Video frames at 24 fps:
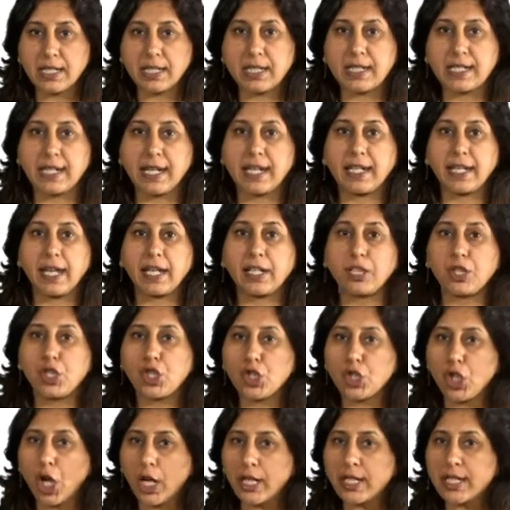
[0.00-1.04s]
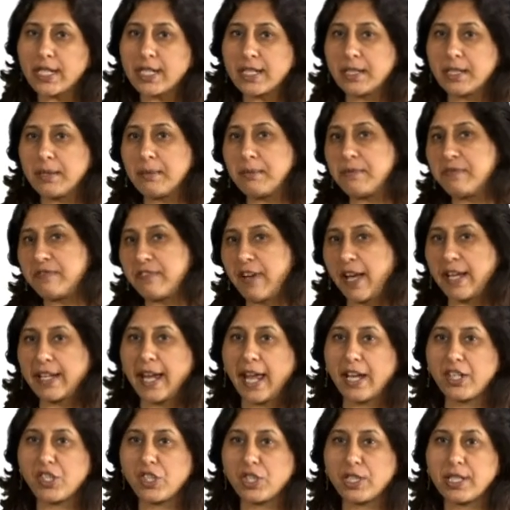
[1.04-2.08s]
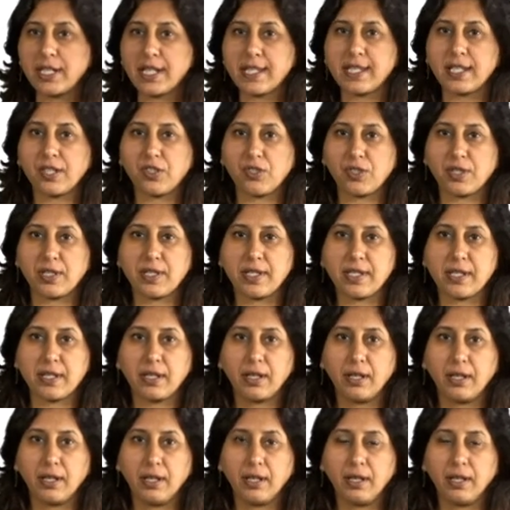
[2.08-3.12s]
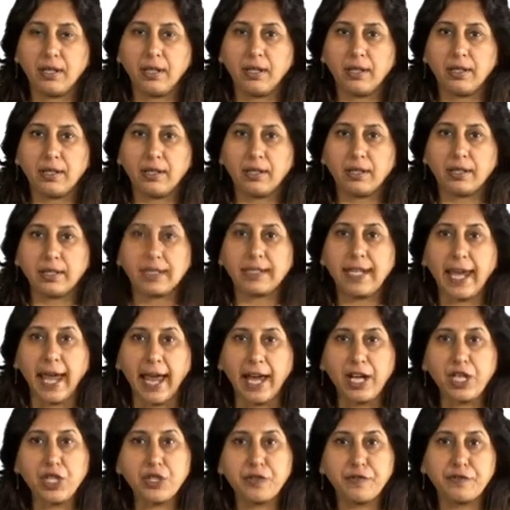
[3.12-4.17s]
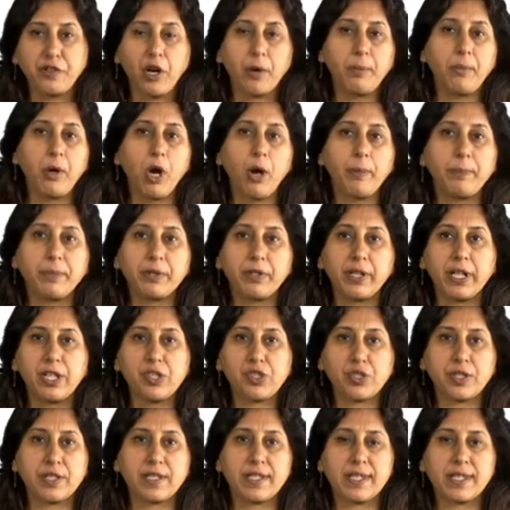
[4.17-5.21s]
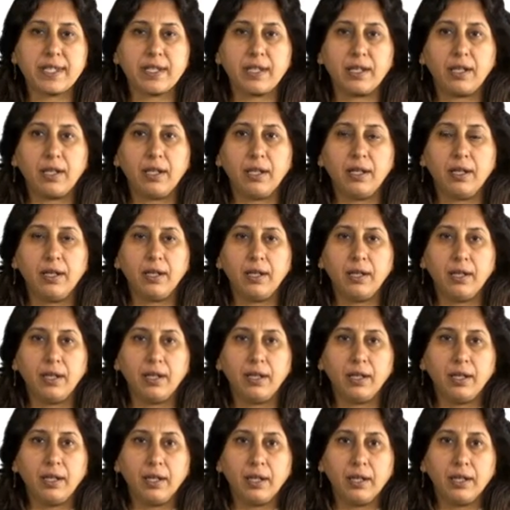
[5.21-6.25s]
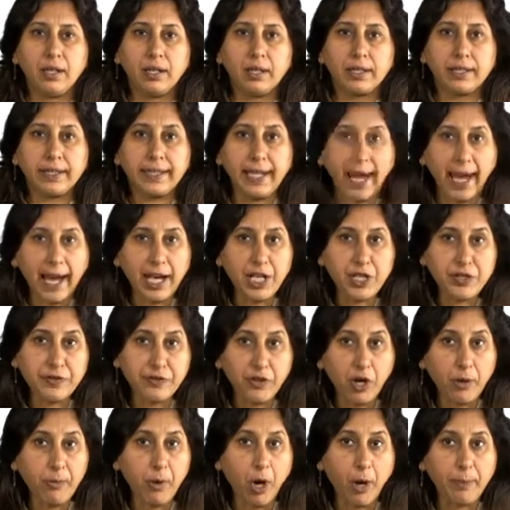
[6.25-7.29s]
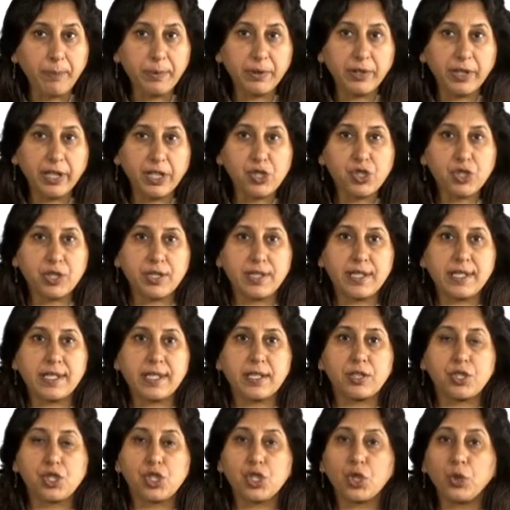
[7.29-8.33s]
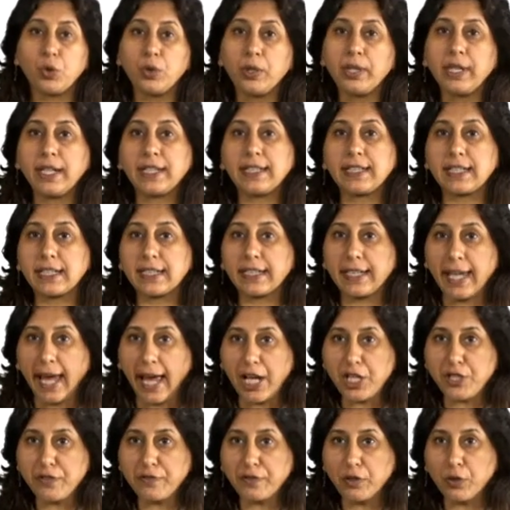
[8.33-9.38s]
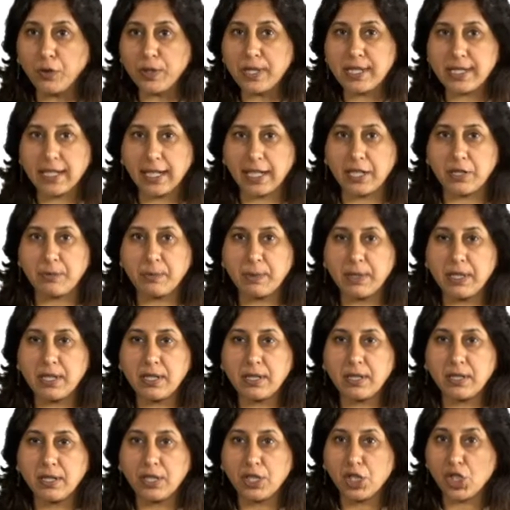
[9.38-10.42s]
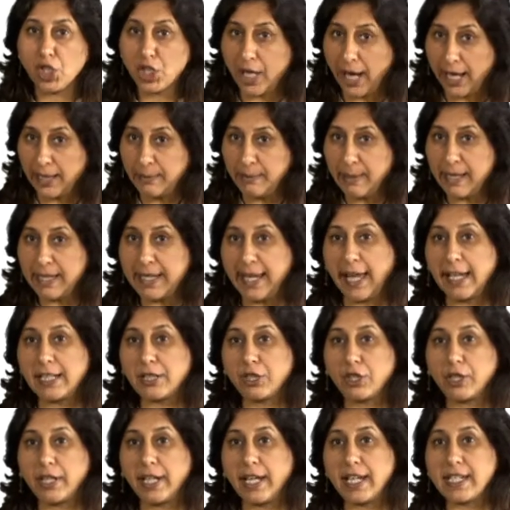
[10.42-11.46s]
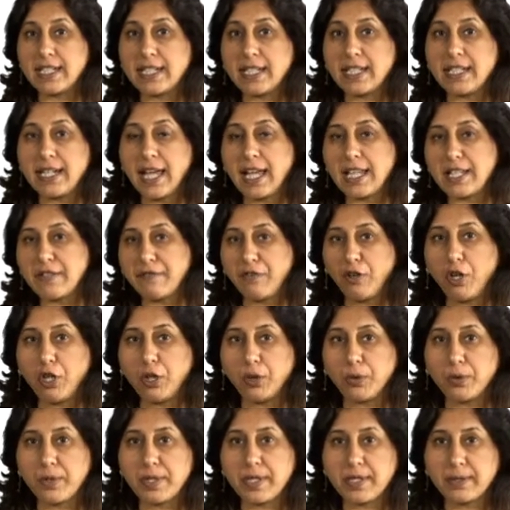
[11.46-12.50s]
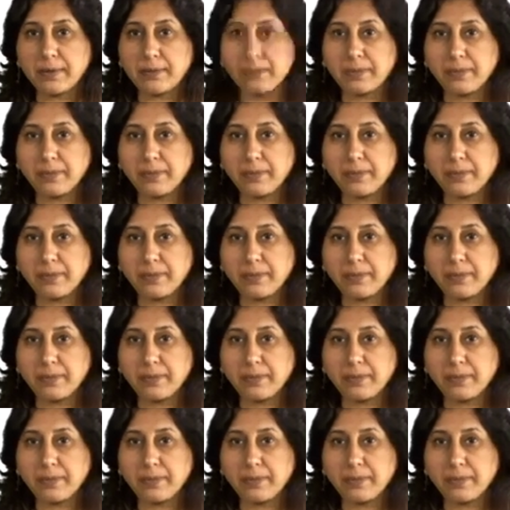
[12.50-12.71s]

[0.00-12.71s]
in taking short-term financial decisions. cash from operations. Cash from operations shown in the cash flow statement shall be calculated as follows.